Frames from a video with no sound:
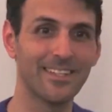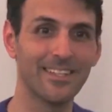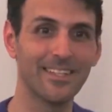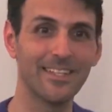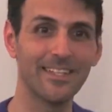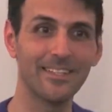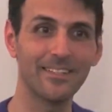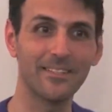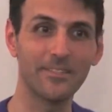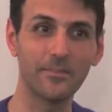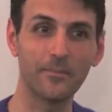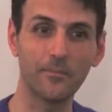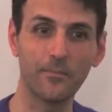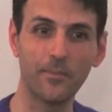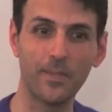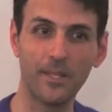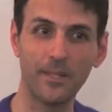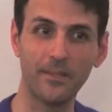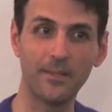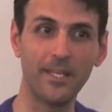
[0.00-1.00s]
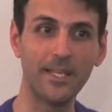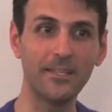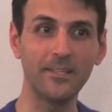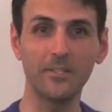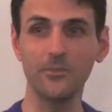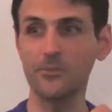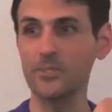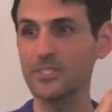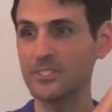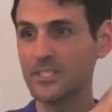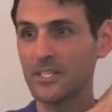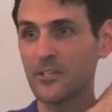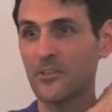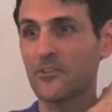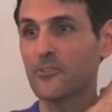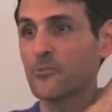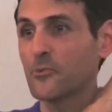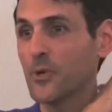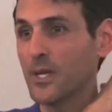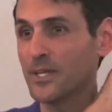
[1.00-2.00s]
And then there is the
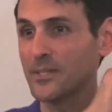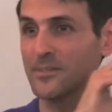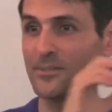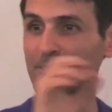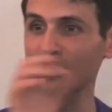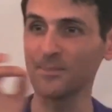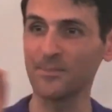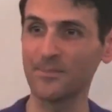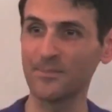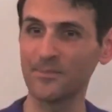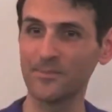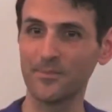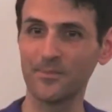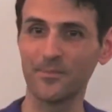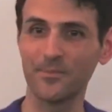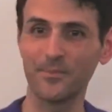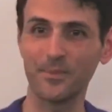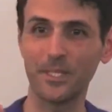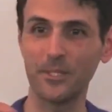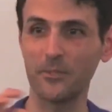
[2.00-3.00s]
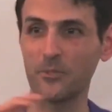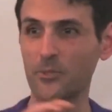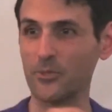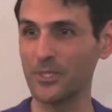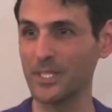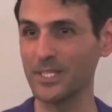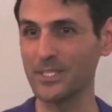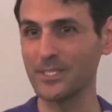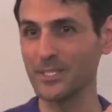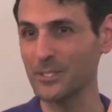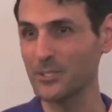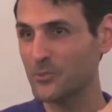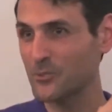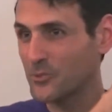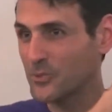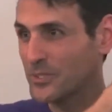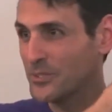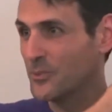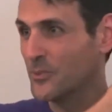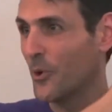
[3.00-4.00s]
thread that connects us
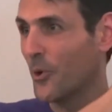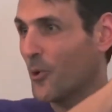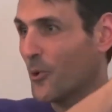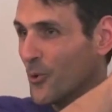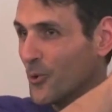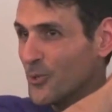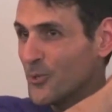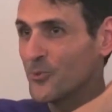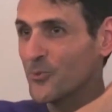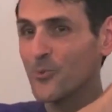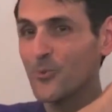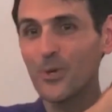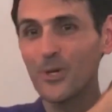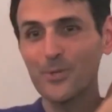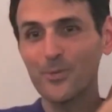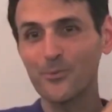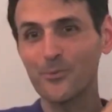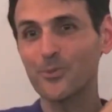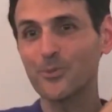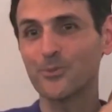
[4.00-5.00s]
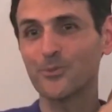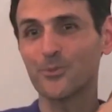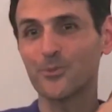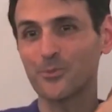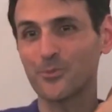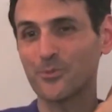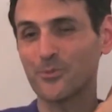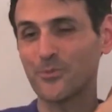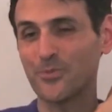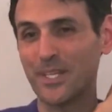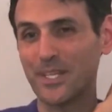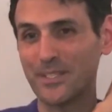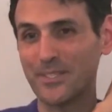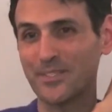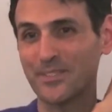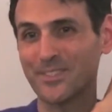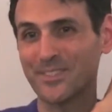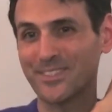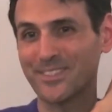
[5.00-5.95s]
to all the way to the source of life.